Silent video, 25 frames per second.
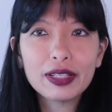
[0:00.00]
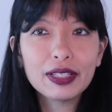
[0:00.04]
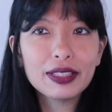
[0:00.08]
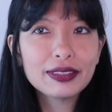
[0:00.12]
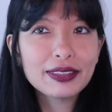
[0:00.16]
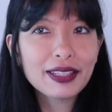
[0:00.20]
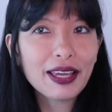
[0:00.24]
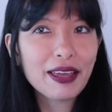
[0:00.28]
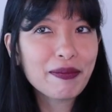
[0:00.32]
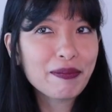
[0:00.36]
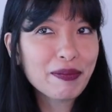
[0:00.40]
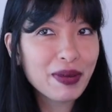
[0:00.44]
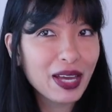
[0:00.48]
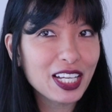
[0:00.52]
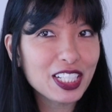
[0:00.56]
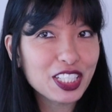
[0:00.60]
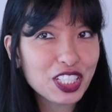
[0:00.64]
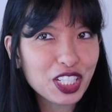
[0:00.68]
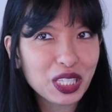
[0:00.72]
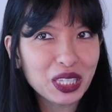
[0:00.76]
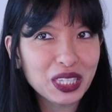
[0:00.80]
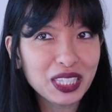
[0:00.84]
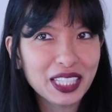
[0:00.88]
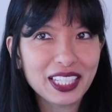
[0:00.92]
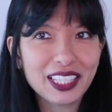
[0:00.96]
is a
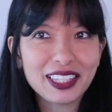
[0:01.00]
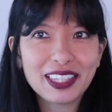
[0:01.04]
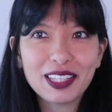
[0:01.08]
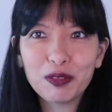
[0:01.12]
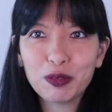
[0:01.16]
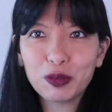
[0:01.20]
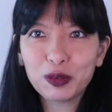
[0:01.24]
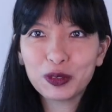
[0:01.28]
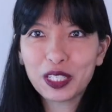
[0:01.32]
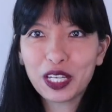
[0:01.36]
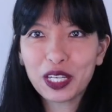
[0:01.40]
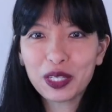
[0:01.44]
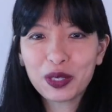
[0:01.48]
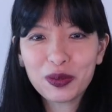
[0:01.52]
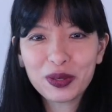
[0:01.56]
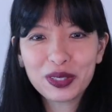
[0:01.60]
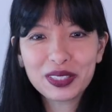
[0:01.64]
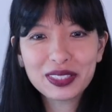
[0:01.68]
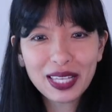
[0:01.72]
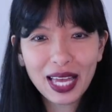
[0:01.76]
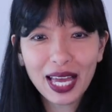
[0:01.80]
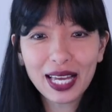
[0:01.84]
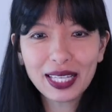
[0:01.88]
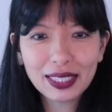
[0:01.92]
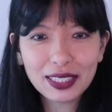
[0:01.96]
magic link that will take you
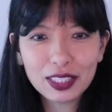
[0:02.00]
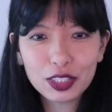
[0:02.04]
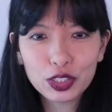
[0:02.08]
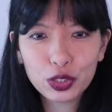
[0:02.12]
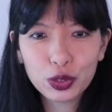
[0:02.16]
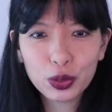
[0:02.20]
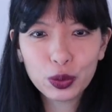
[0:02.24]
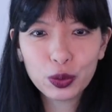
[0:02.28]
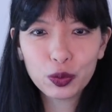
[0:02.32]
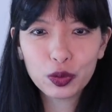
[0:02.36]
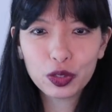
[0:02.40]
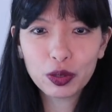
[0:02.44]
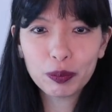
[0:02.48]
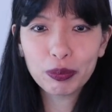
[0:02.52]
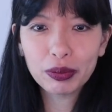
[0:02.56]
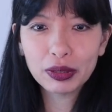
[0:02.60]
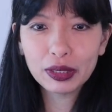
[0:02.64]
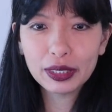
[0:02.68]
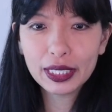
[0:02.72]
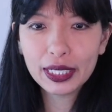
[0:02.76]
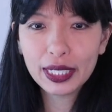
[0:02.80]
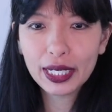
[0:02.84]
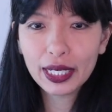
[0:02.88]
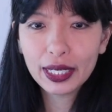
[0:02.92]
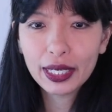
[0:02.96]
exactly to the
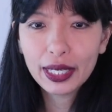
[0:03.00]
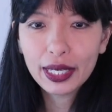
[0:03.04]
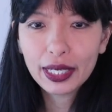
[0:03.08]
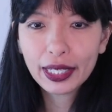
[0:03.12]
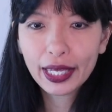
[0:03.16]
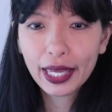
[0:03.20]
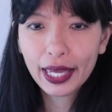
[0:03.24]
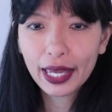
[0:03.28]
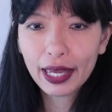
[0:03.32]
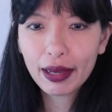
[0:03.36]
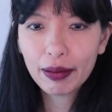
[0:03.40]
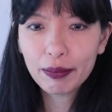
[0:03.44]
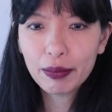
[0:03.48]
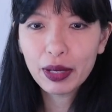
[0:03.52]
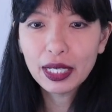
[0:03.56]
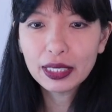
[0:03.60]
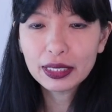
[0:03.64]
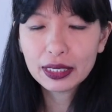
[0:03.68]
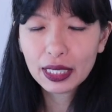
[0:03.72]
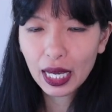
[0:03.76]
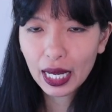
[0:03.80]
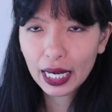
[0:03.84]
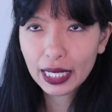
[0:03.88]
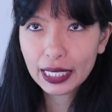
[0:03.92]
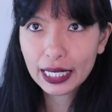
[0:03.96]
BalenaCam
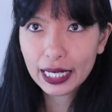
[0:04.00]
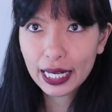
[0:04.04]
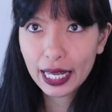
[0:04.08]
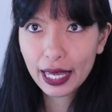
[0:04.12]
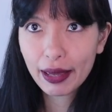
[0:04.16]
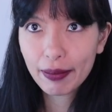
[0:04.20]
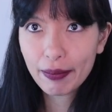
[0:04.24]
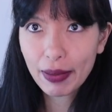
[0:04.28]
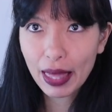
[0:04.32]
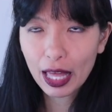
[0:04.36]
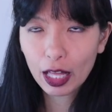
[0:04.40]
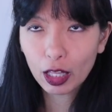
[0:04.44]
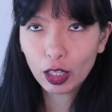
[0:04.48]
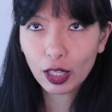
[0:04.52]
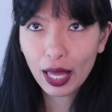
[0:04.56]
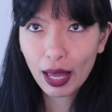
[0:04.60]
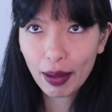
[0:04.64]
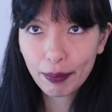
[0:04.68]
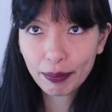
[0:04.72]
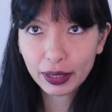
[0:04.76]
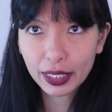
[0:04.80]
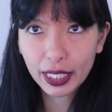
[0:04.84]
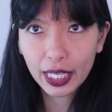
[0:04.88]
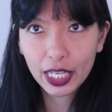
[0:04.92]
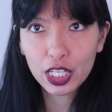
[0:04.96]
TinyML
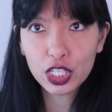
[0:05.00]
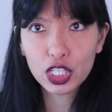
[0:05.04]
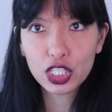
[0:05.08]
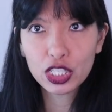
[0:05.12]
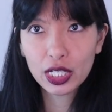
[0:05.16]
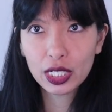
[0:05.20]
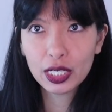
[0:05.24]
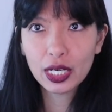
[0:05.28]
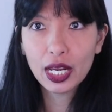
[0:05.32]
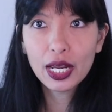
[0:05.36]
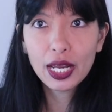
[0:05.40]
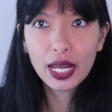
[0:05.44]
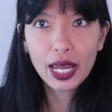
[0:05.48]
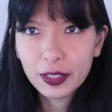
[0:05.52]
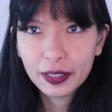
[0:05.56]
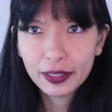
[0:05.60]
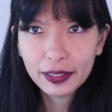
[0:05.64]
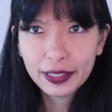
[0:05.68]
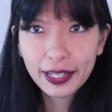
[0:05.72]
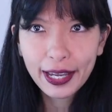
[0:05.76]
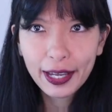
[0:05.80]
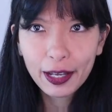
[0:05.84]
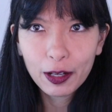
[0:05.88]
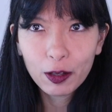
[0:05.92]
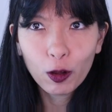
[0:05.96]
application.
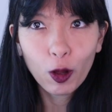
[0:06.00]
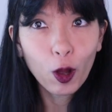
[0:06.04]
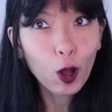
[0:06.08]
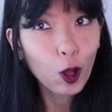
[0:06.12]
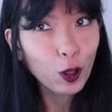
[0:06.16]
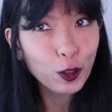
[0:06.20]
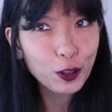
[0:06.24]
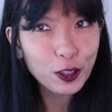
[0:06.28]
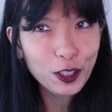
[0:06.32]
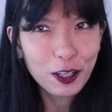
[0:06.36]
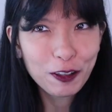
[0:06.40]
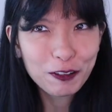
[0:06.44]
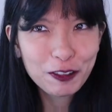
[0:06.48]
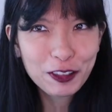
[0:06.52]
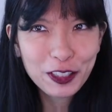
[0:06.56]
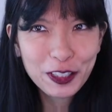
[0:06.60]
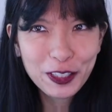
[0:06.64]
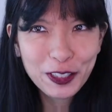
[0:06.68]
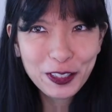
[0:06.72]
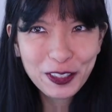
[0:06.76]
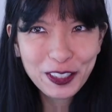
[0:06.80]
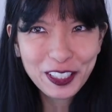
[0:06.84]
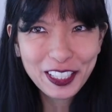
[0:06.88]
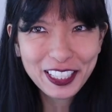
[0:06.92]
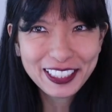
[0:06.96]
Now, all you have to
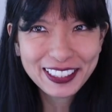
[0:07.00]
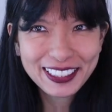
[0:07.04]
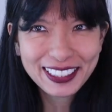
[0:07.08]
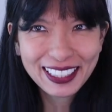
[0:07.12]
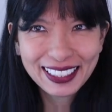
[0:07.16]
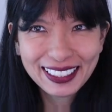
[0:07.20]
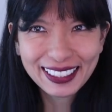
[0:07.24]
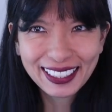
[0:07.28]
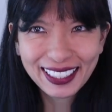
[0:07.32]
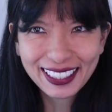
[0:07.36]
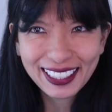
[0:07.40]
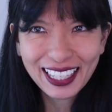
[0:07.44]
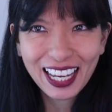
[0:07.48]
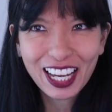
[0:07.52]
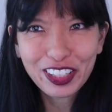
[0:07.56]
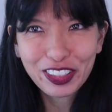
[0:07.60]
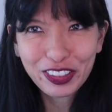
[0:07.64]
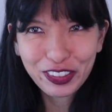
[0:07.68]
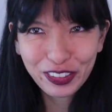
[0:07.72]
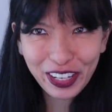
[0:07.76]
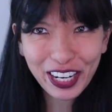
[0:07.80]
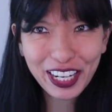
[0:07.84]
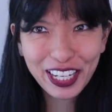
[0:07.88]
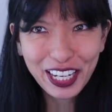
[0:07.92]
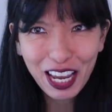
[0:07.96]
do is click
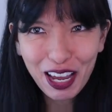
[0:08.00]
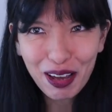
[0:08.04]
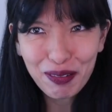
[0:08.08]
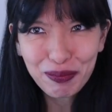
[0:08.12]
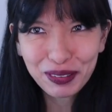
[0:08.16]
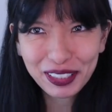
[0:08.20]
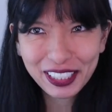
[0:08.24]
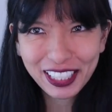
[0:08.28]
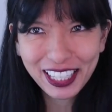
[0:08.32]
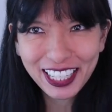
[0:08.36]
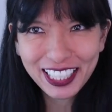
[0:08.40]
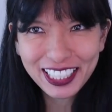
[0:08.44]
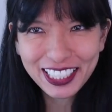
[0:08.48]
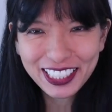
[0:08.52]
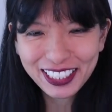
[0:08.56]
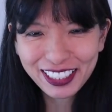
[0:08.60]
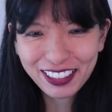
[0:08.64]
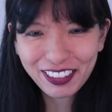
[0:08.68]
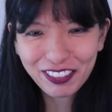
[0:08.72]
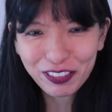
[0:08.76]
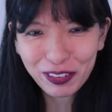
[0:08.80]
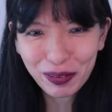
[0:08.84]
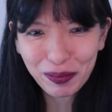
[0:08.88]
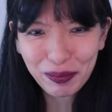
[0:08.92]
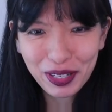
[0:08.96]
Create
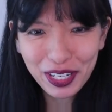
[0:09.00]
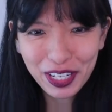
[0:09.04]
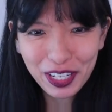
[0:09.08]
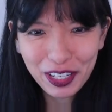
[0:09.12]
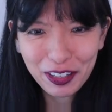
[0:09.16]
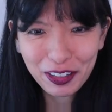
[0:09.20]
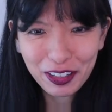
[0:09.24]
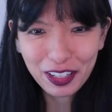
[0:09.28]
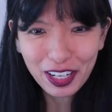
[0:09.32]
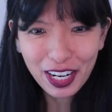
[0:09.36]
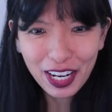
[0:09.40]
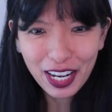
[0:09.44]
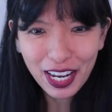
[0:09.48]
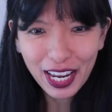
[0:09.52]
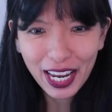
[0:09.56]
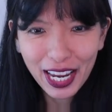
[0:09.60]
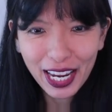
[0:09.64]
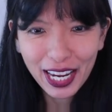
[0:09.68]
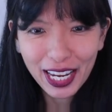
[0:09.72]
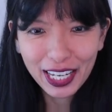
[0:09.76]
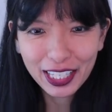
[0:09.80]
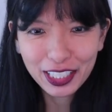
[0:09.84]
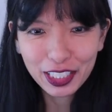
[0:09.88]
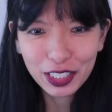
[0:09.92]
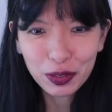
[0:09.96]
Application from here,
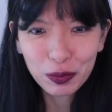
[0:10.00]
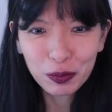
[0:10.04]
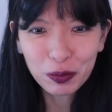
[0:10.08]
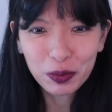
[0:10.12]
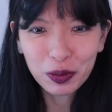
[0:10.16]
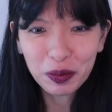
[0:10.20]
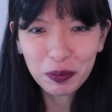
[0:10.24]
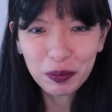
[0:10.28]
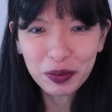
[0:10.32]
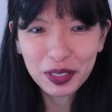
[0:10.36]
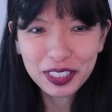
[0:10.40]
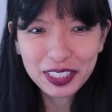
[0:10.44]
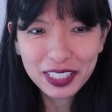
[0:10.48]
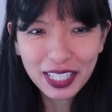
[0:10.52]
and you will be